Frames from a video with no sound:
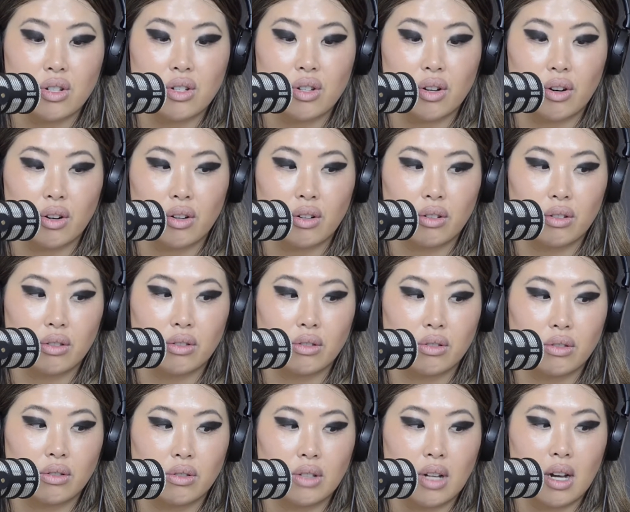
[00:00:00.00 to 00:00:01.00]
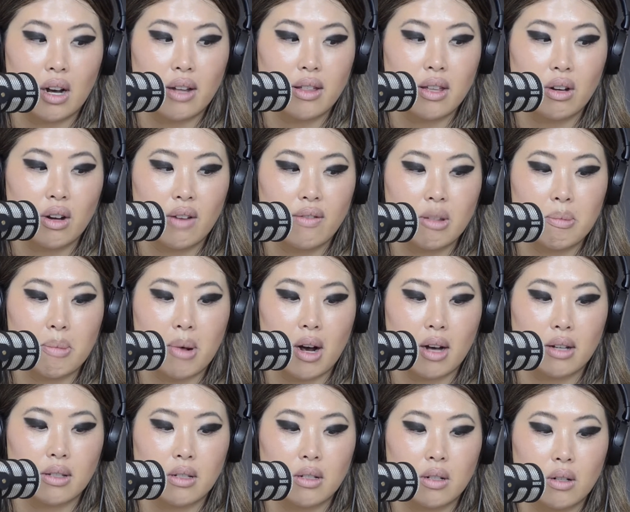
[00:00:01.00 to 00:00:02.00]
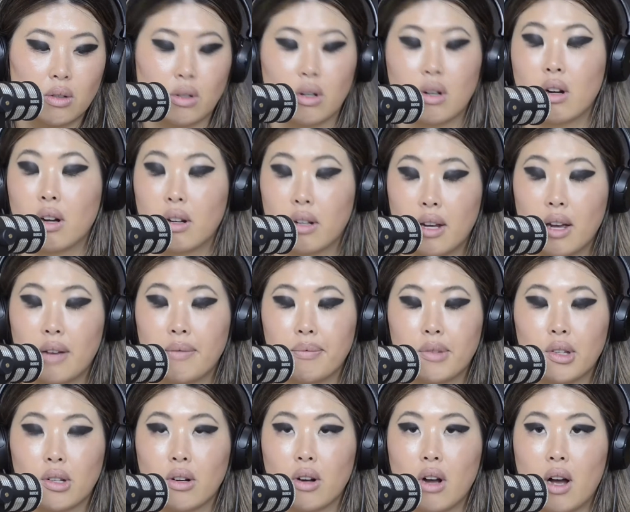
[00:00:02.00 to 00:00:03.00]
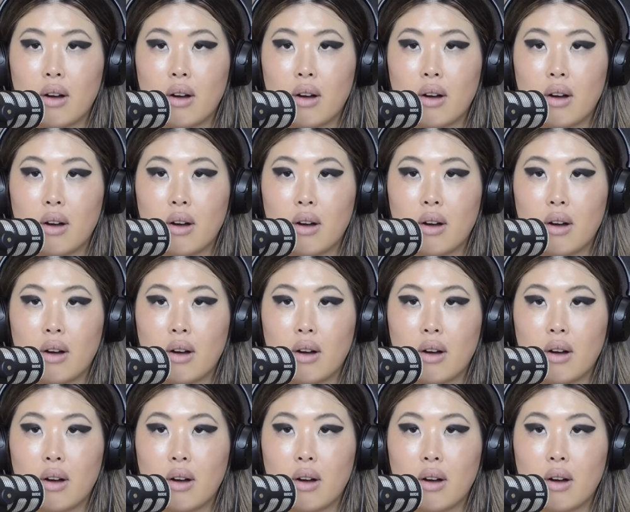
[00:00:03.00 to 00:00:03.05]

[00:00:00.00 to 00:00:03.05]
So, yeah, I think over the past, look,